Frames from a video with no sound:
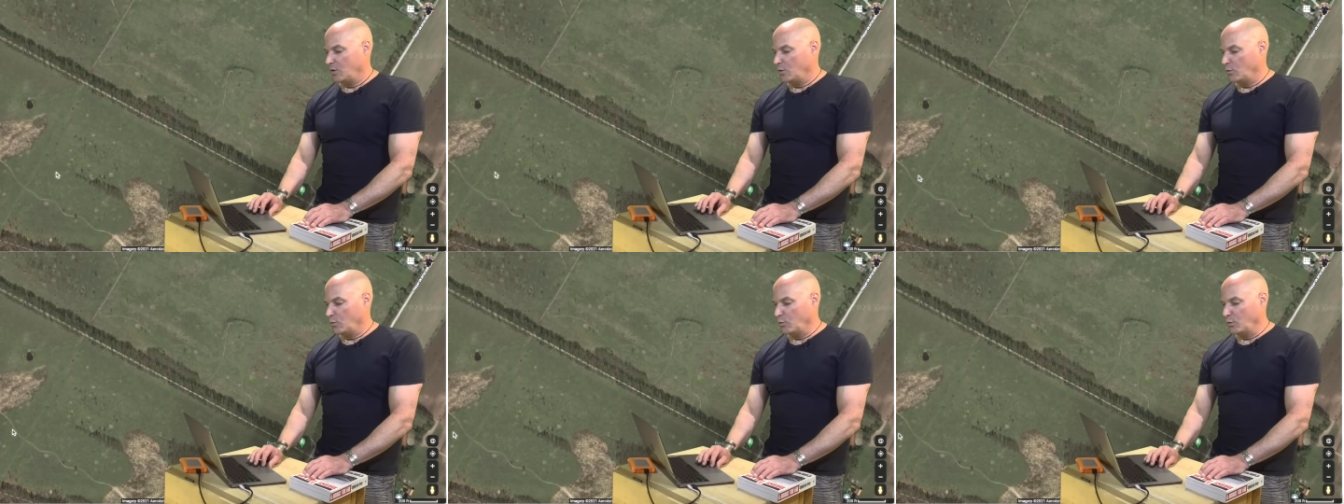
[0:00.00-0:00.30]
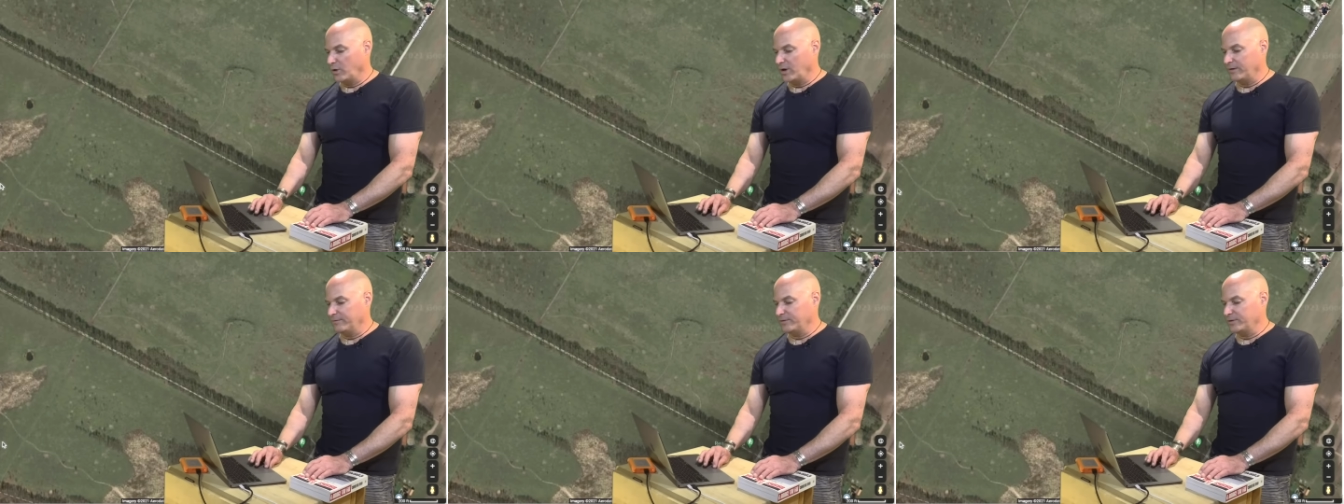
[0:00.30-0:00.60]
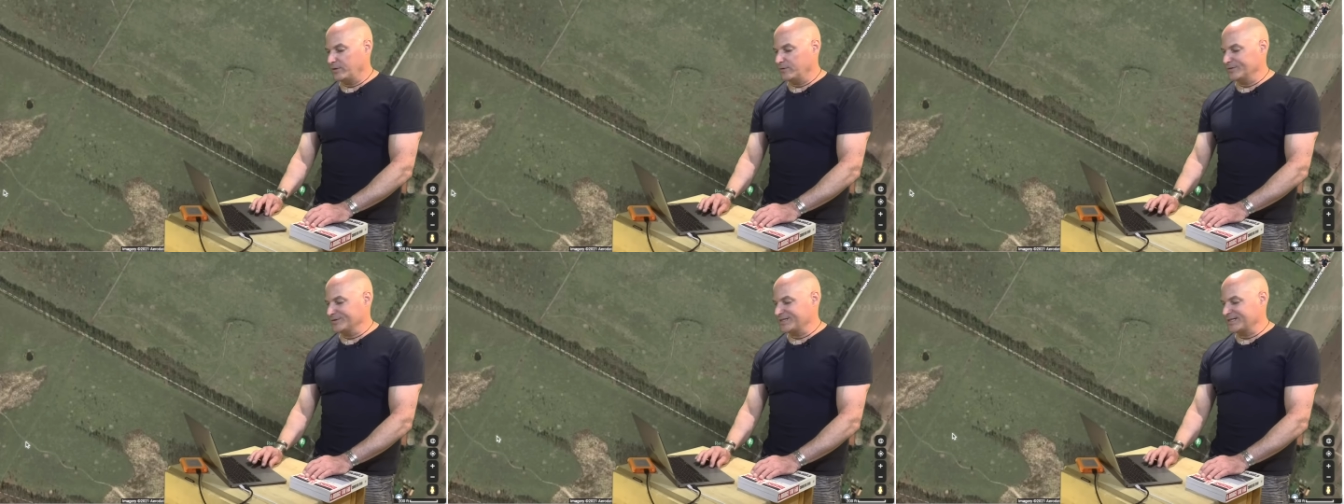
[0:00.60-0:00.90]
Wherever
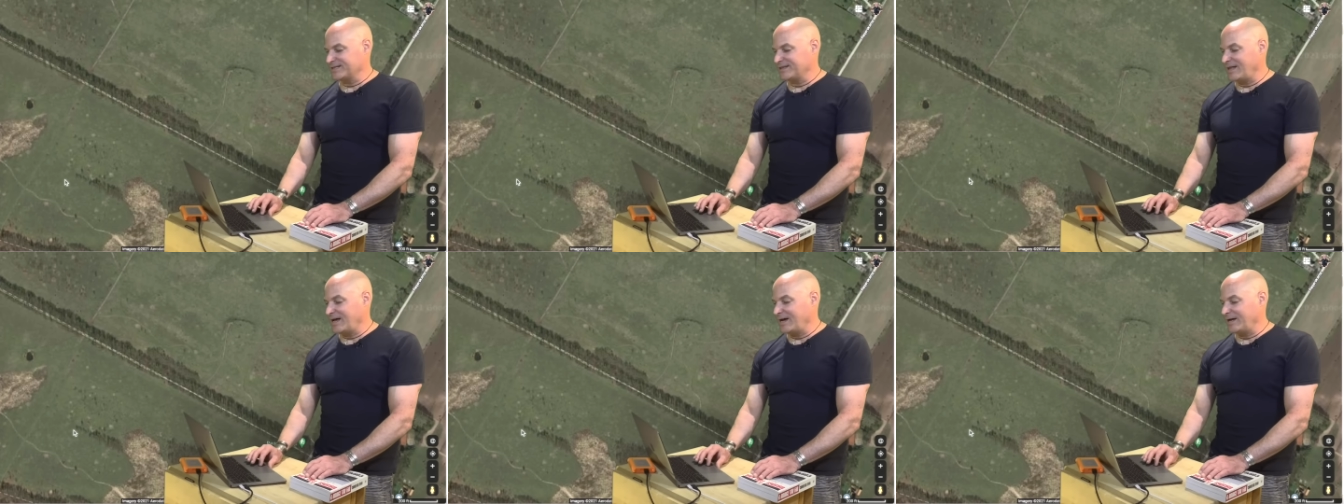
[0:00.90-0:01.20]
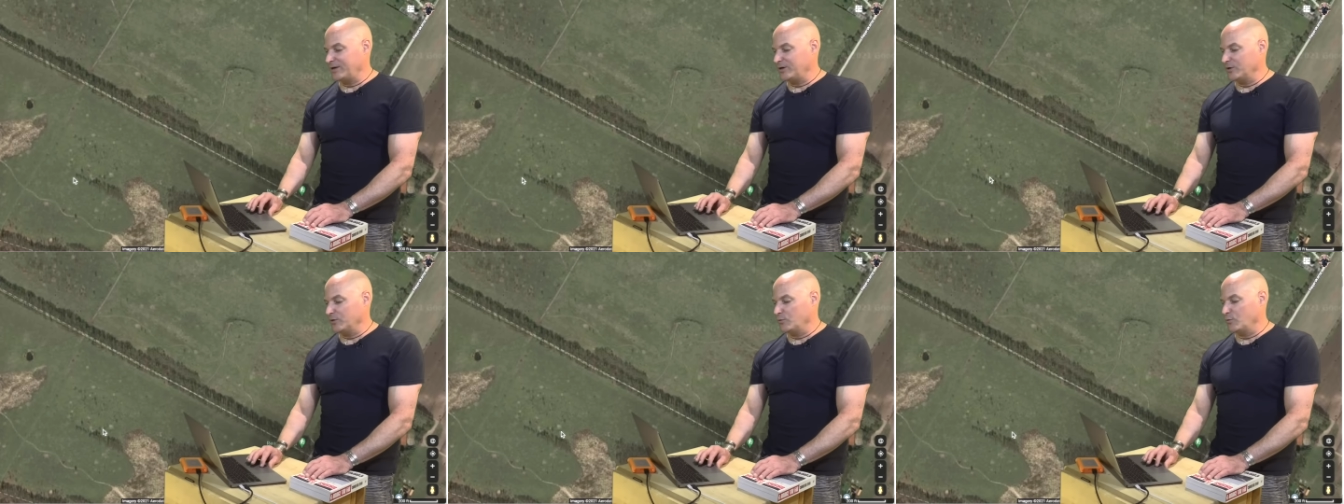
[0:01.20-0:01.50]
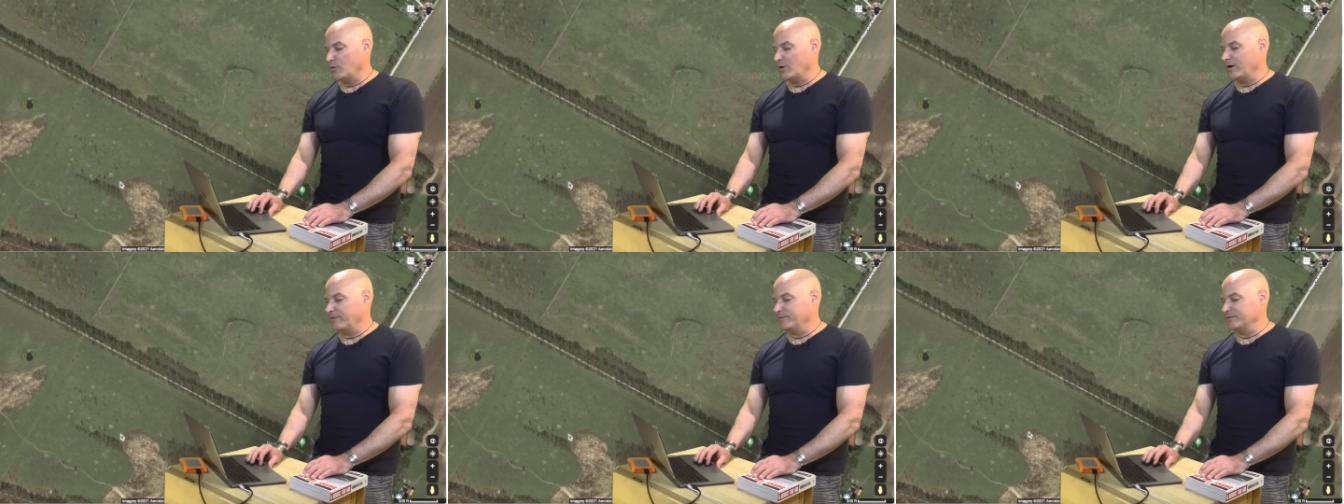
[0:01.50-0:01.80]
there was a glider,
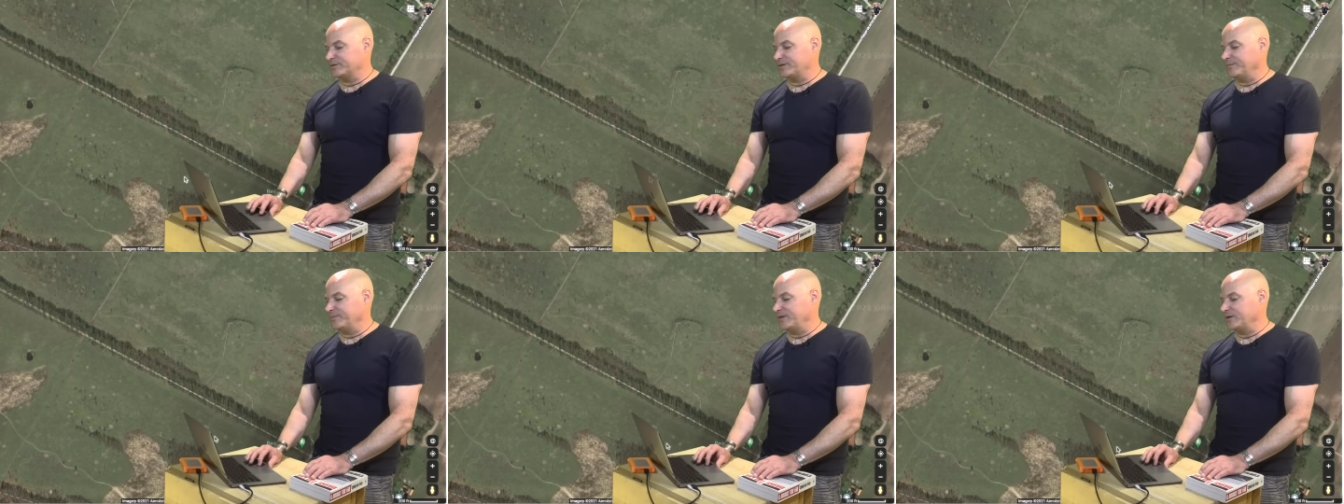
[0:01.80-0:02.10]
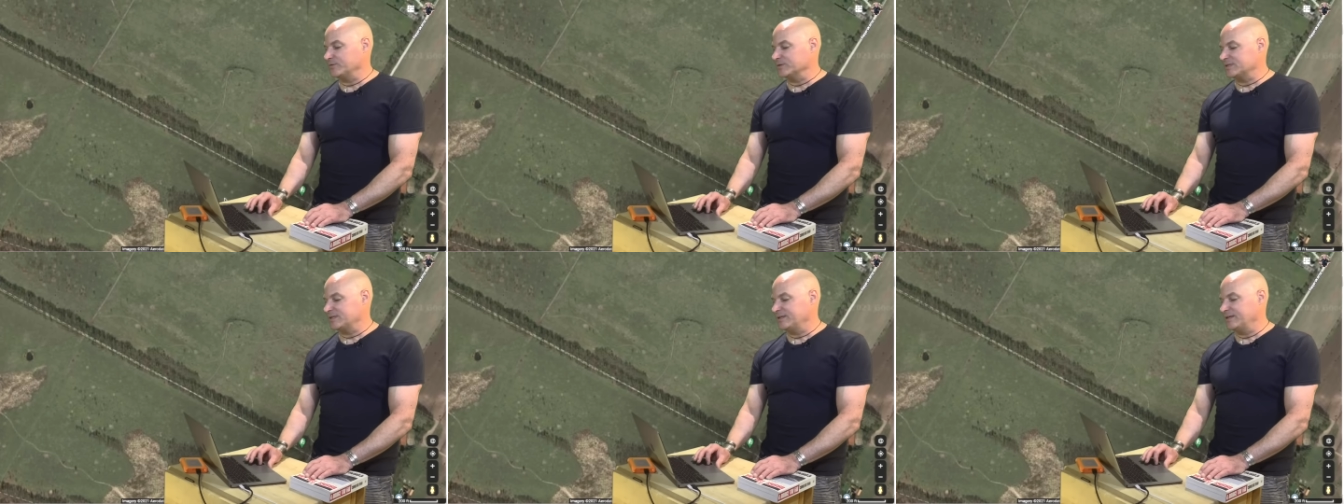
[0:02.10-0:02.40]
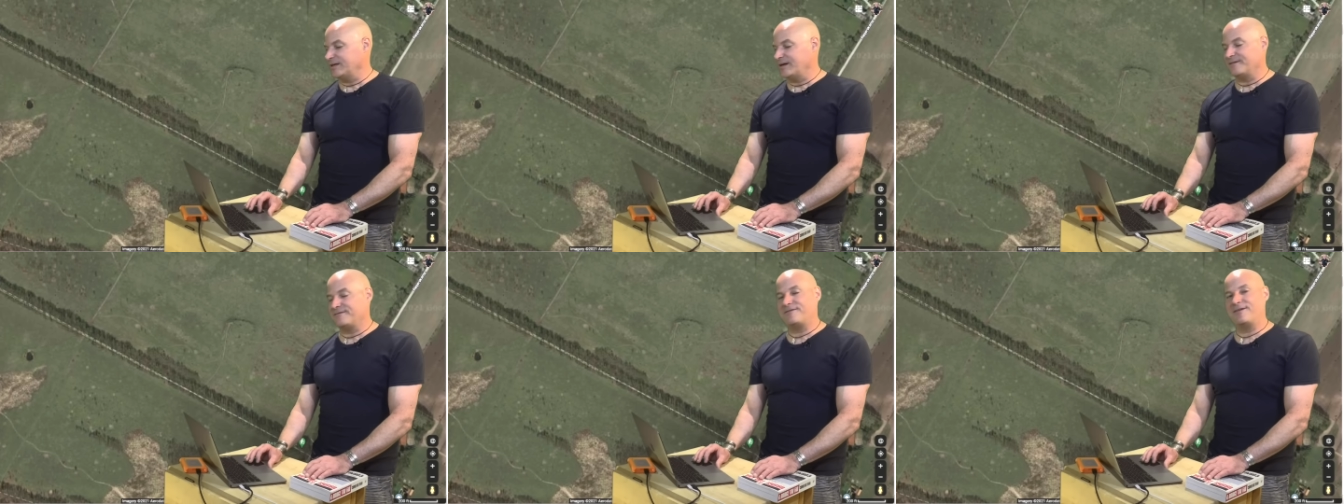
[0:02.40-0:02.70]
wherever something was lit
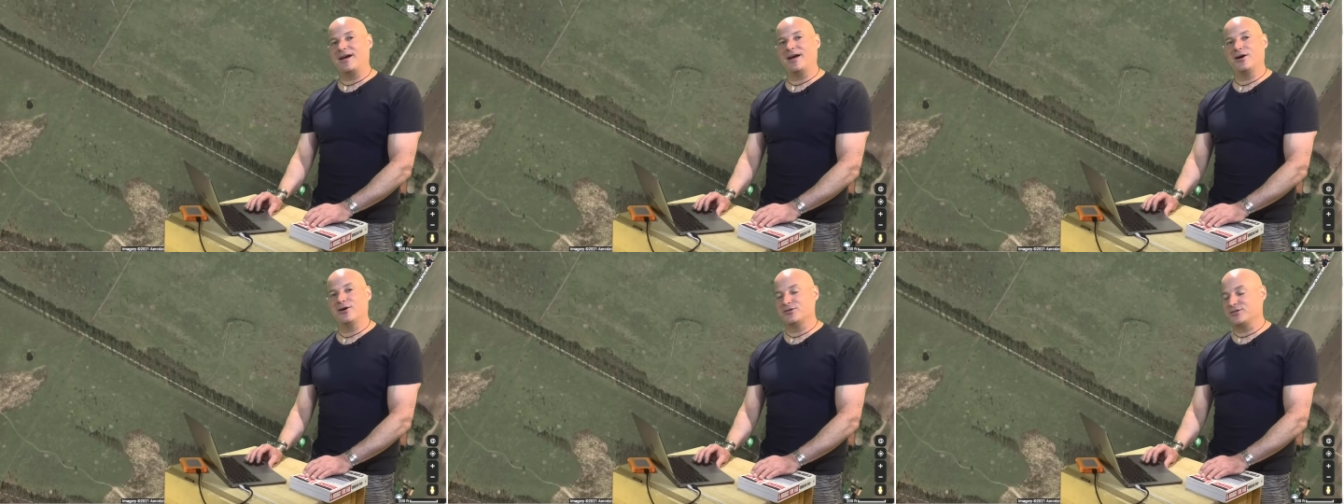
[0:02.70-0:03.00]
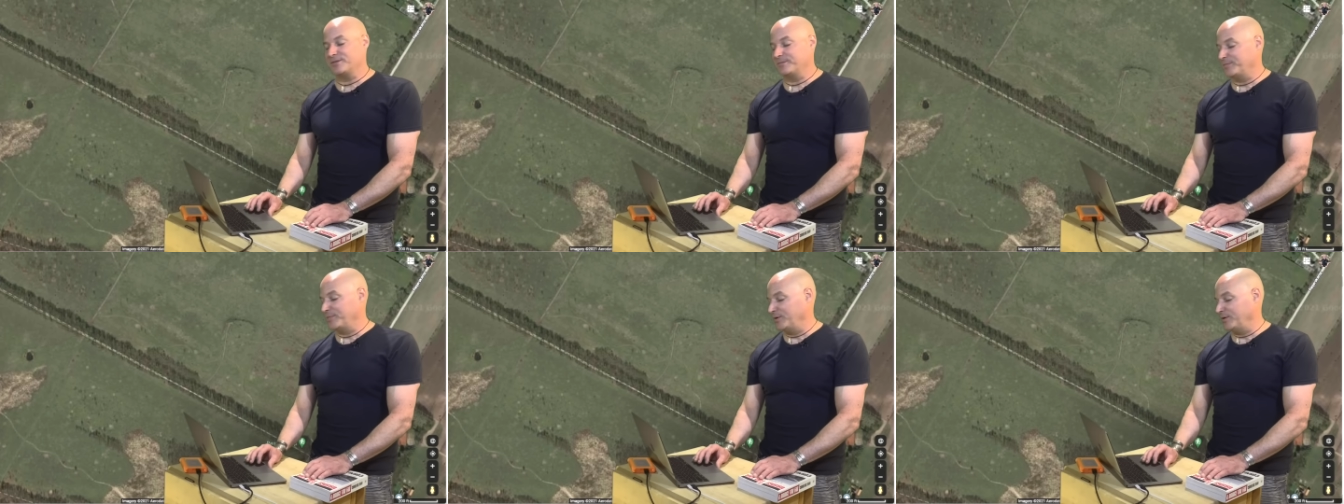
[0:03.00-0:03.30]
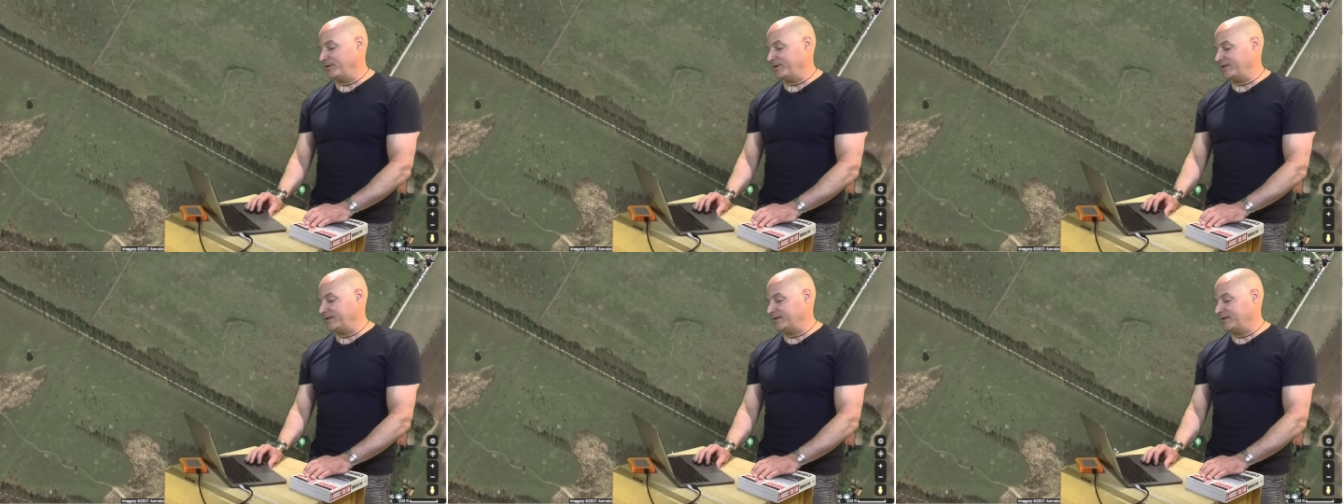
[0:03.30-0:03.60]
on fire to burn
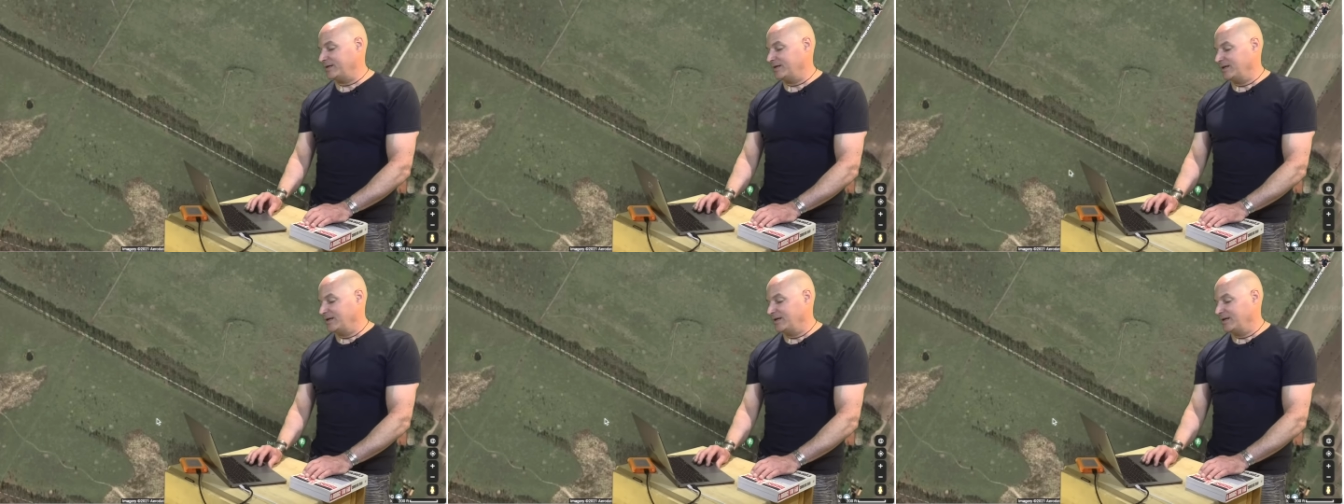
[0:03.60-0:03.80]
it,